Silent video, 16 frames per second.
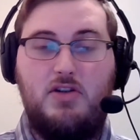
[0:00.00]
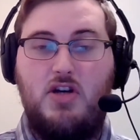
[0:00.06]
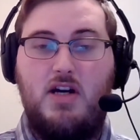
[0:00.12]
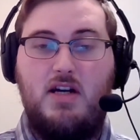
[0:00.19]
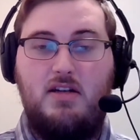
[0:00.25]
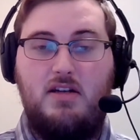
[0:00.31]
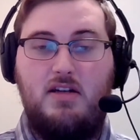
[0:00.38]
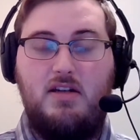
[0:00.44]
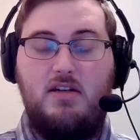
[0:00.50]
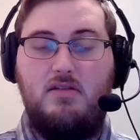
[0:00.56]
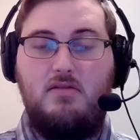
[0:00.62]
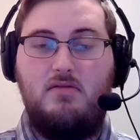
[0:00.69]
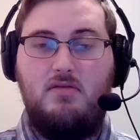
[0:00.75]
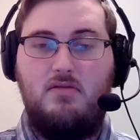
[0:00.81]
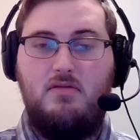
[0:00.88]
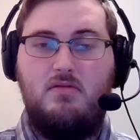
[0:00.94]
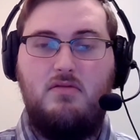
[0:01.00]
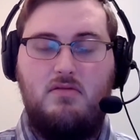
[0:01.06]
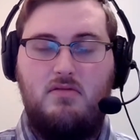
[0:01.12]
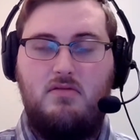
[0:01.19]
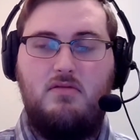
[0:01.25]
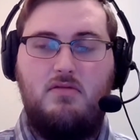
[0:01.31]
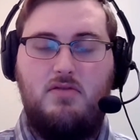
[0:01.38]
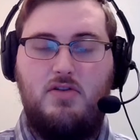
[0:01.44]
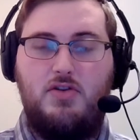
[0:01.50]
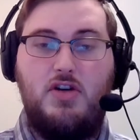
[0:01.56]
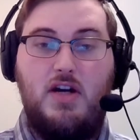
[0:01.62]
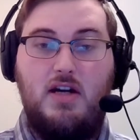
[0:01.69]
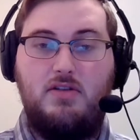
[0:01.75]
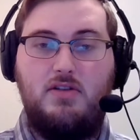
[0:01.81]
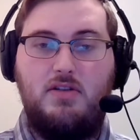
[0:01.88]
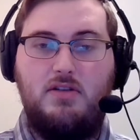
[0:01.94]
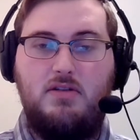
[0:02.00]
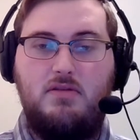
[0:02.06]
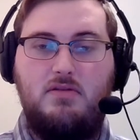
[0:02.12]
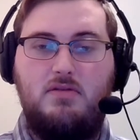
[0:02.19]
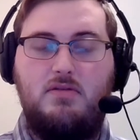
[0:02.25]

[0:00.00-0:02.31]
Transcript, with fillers: chi in their childhood.